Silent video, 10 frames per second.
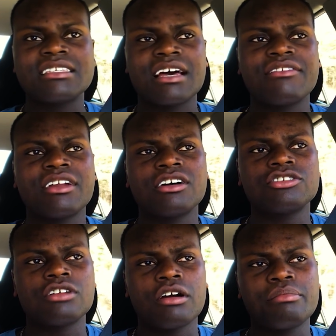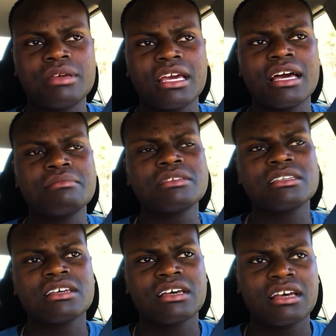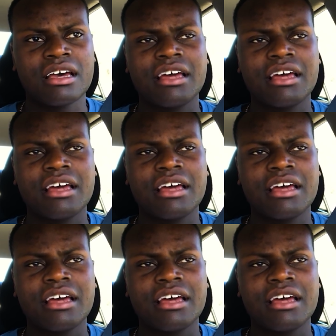8700 RPMs